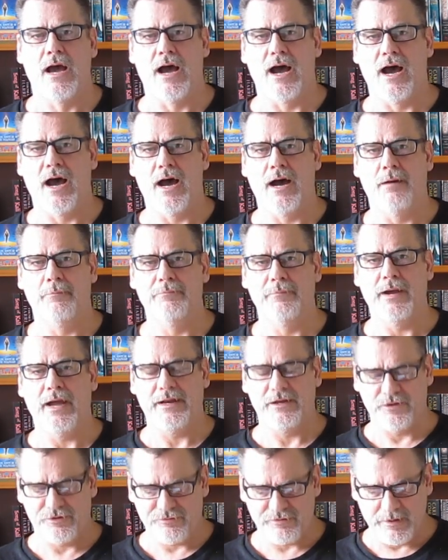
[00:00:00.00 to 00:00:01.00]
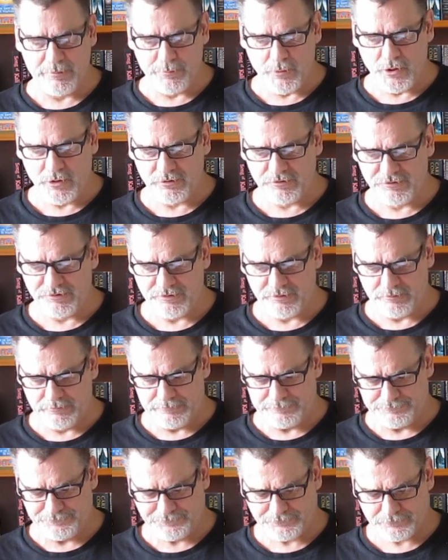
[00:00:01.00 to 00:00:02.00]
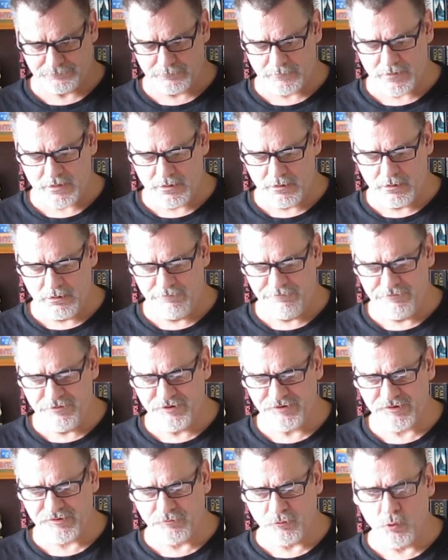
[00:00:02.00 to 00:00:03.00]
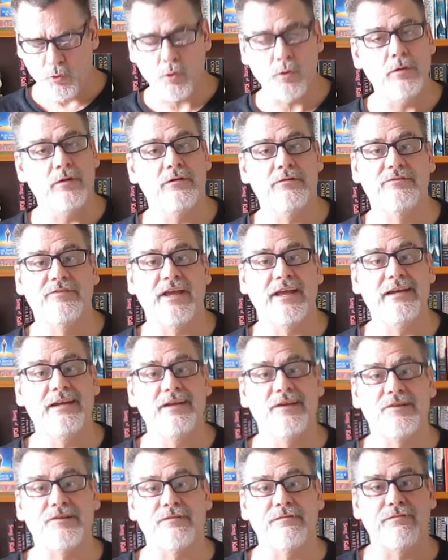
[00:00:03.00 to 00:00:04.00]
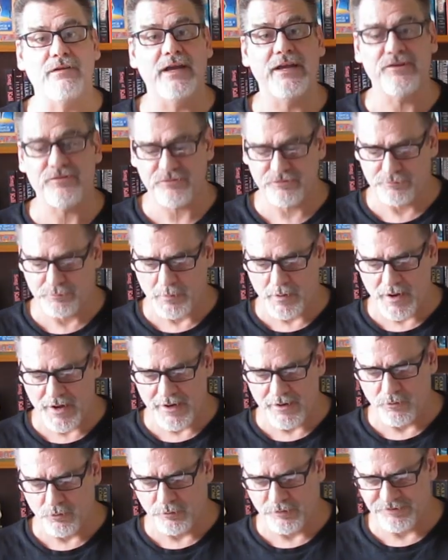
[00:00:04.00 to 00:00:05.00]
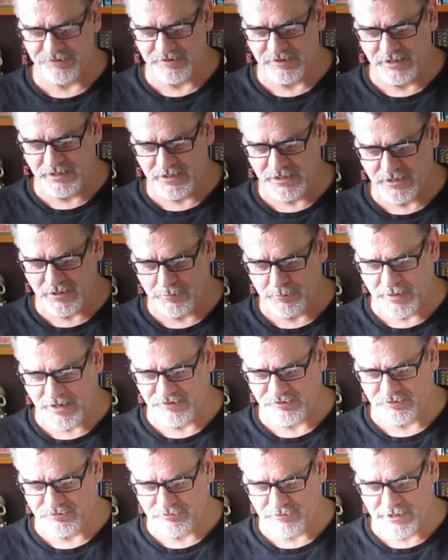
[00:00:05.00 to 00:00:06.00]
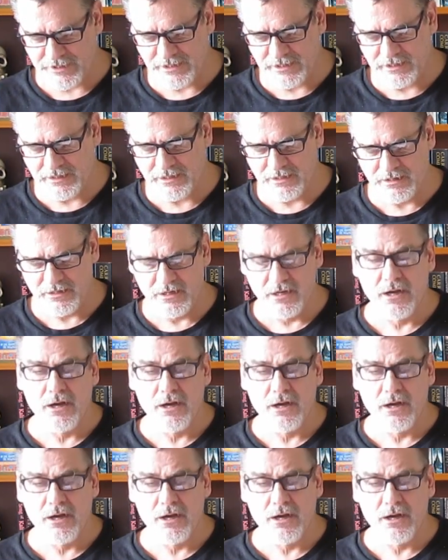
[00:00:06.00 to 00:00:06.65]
And the three books, first of all, 10 Days of Flesh by Augustina Bastarecki.